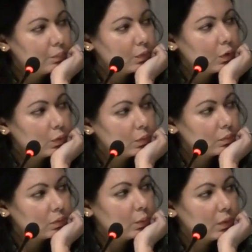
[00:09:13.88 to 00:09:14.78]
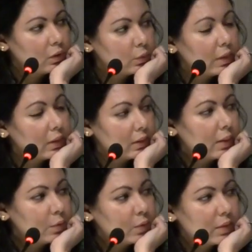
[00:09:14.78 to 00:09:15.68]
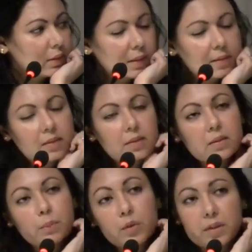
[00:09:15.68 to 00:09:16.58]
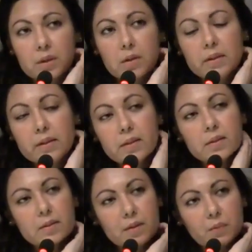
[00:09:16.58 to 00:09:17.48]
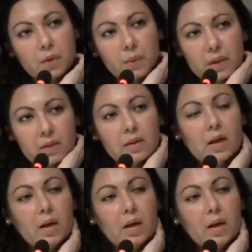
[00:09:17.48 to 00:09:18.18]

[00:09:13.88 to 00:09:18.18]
you know, the world will come to its senses, the political leaders, and we will